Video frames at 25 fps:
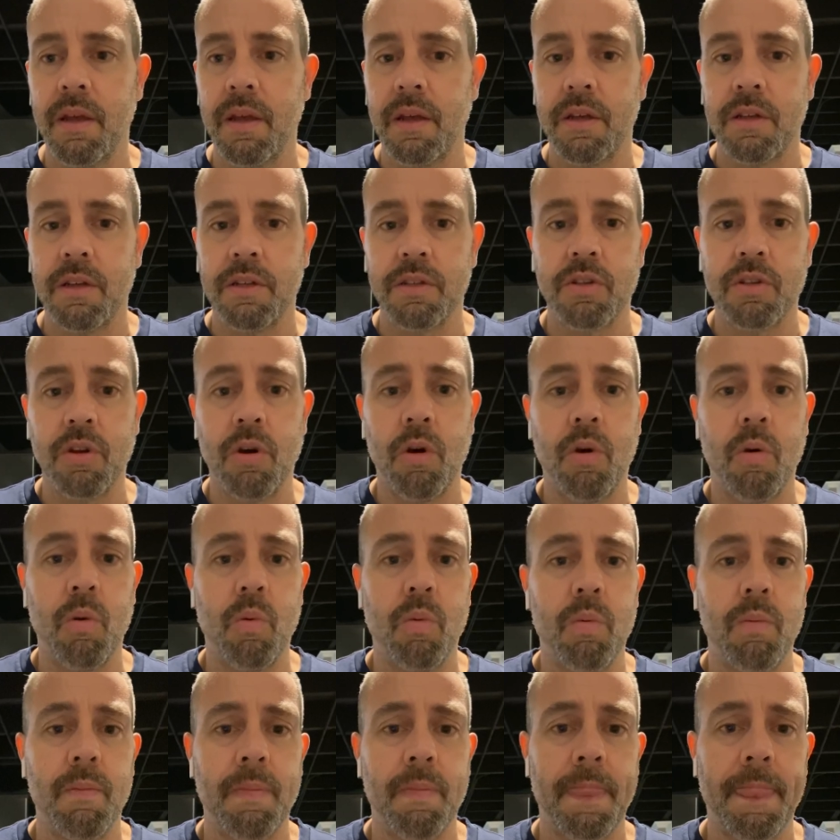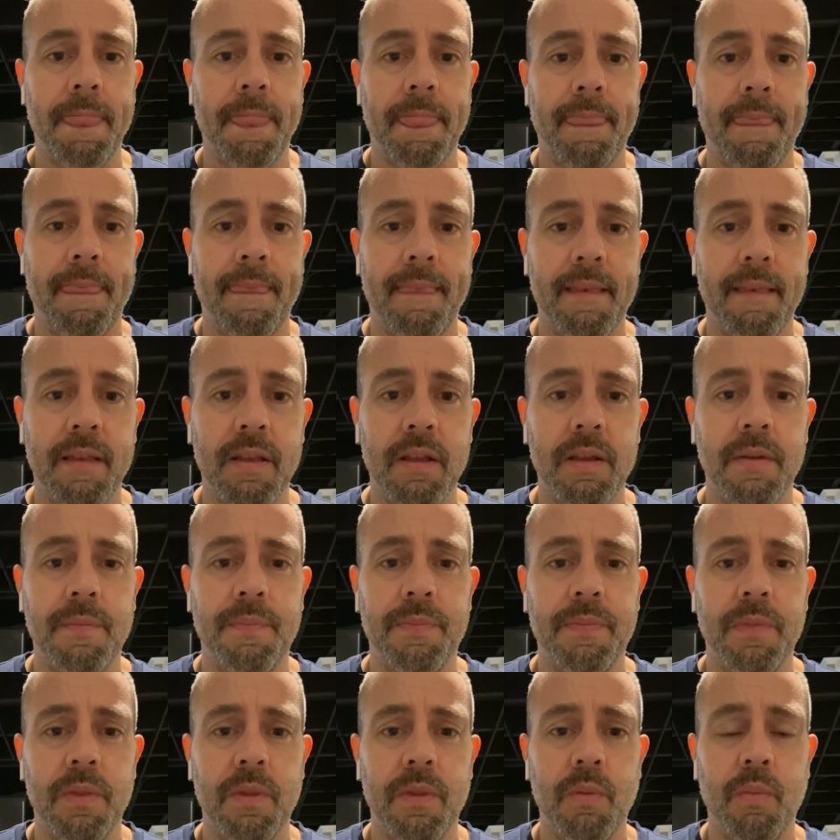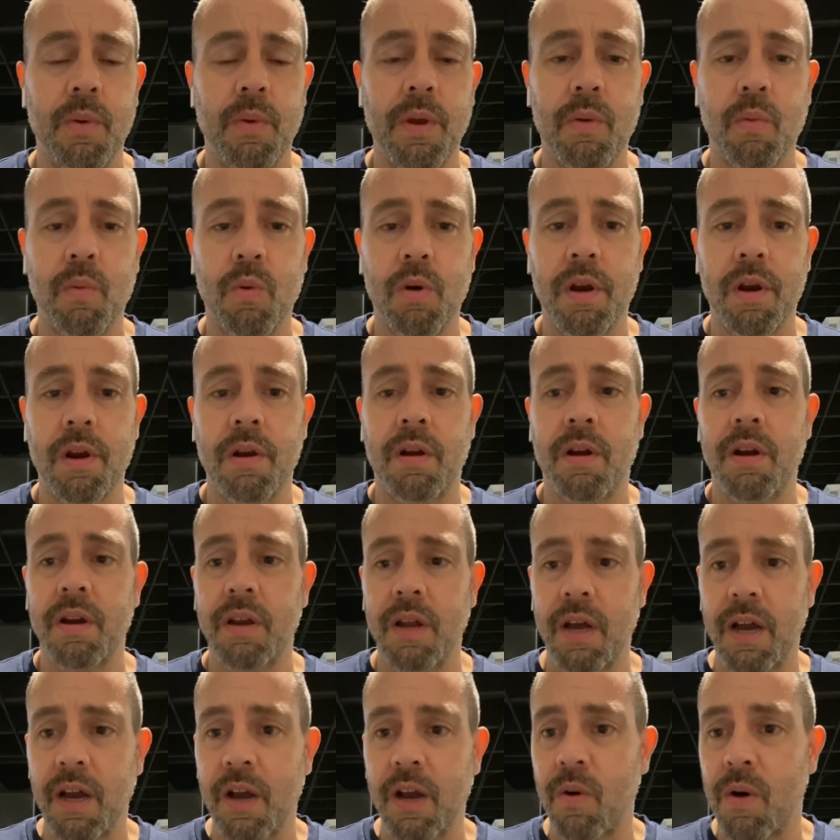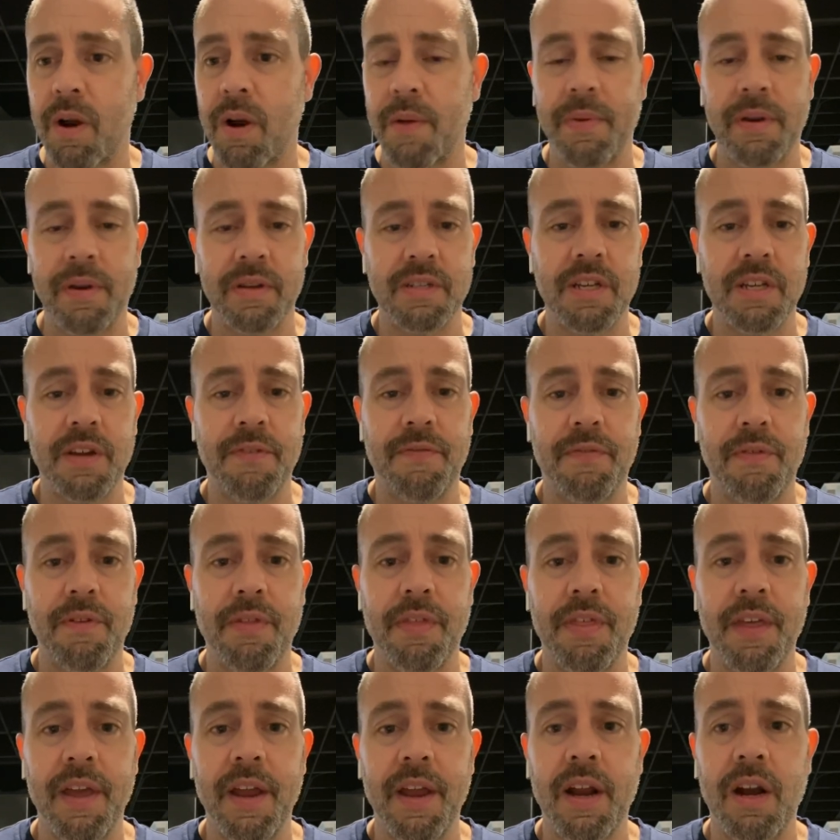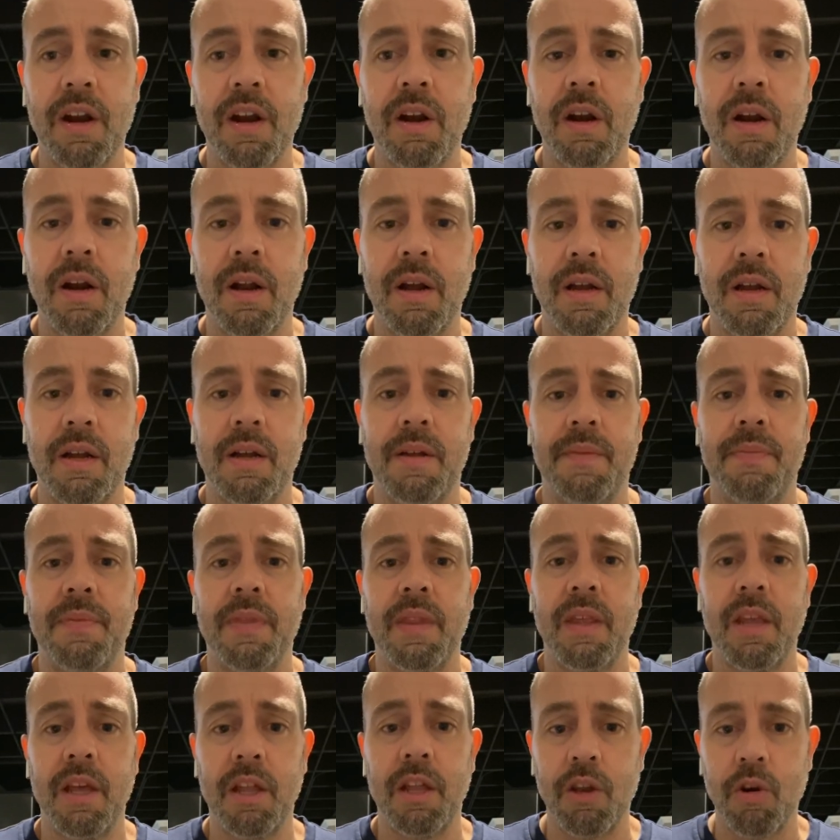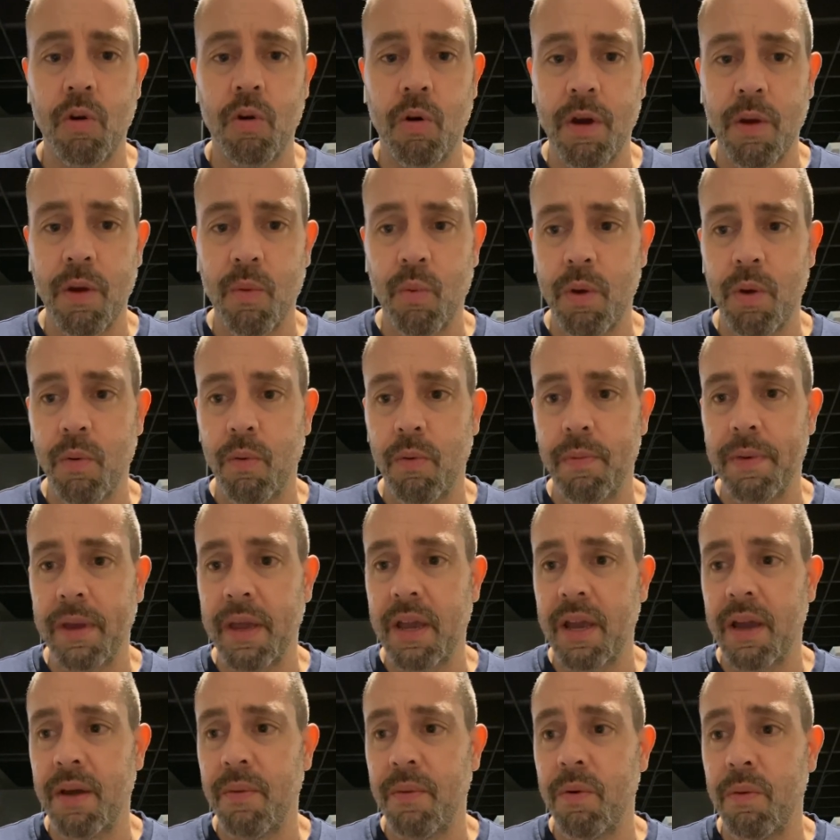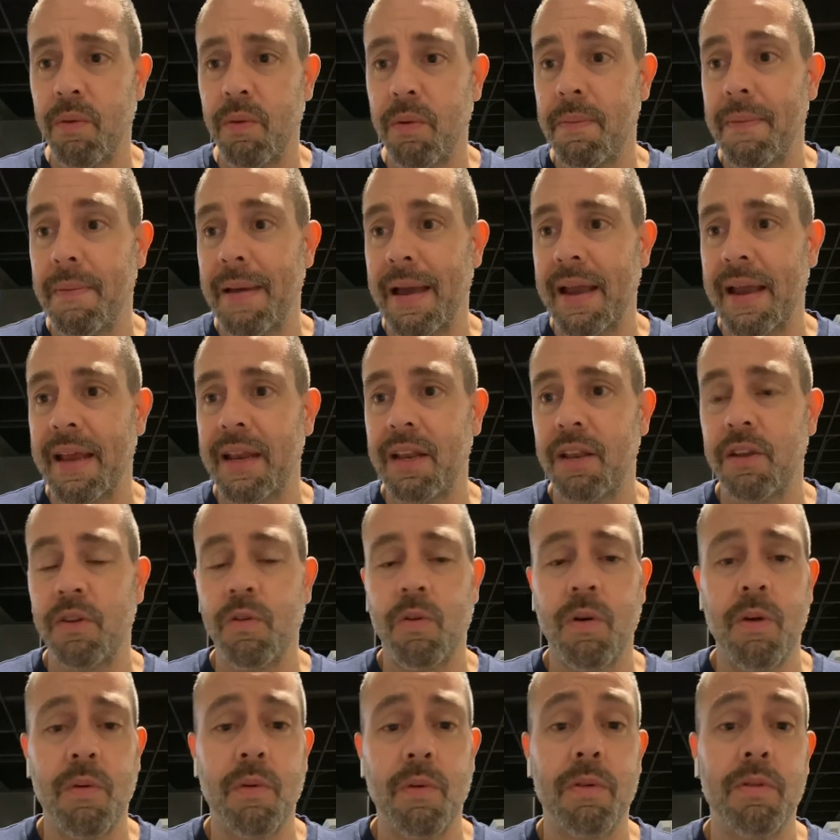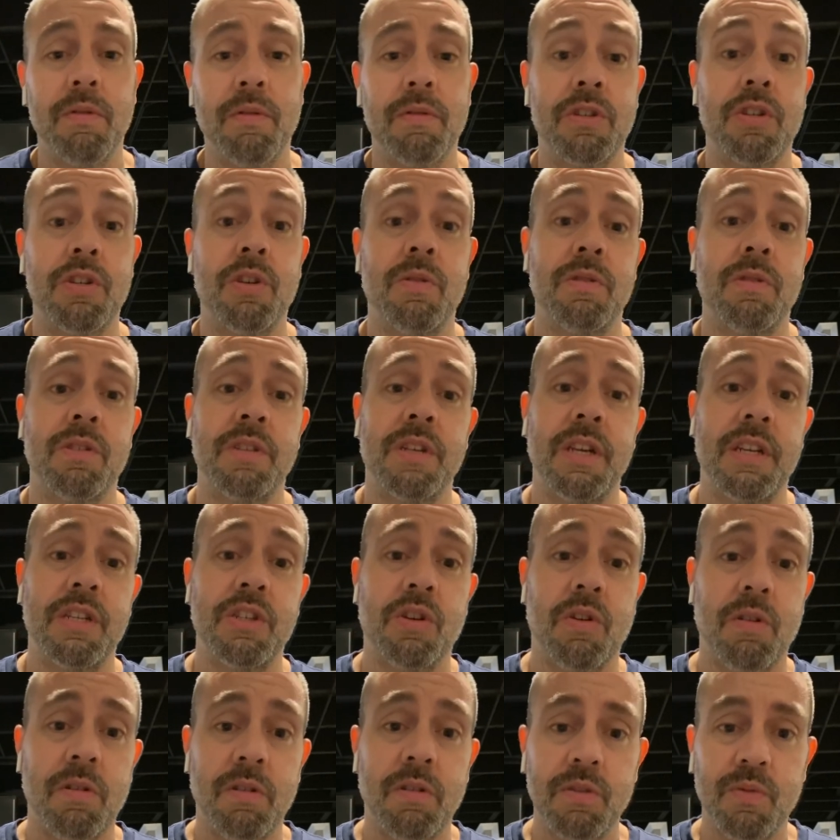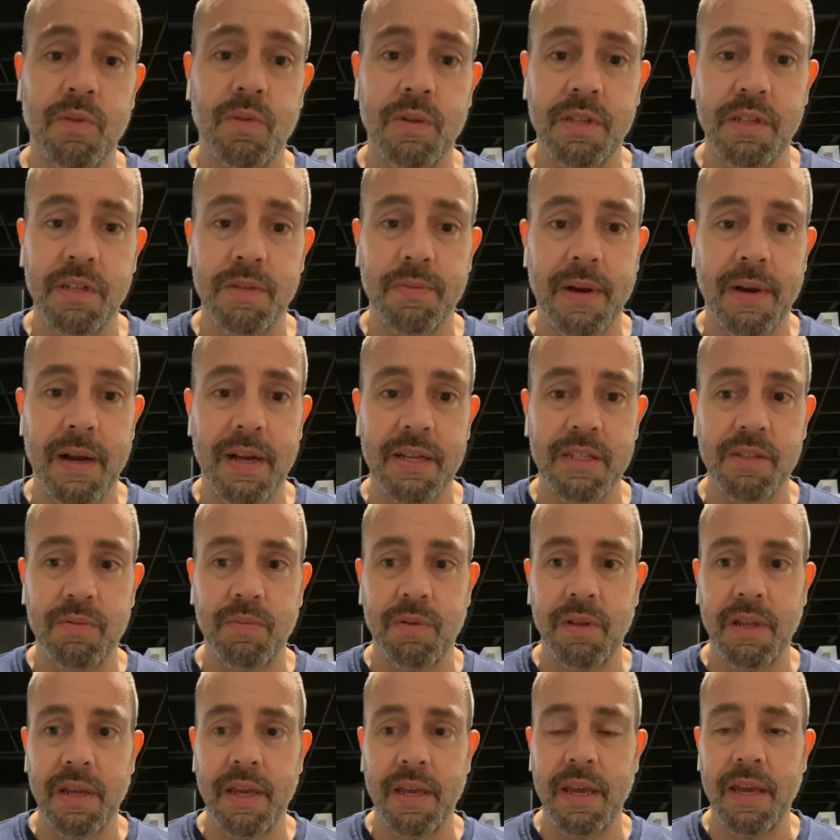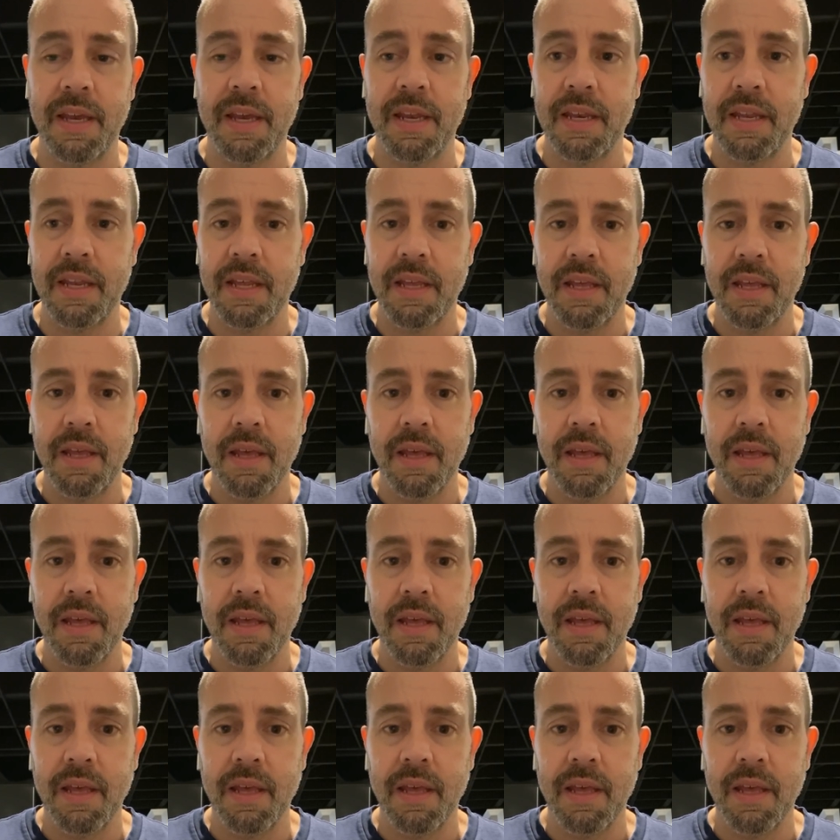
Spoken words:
So we are working on quite a bit of stuff for there. Illinois, we will be back in Illinois. We'll do a show in St. Charles once it's possible again.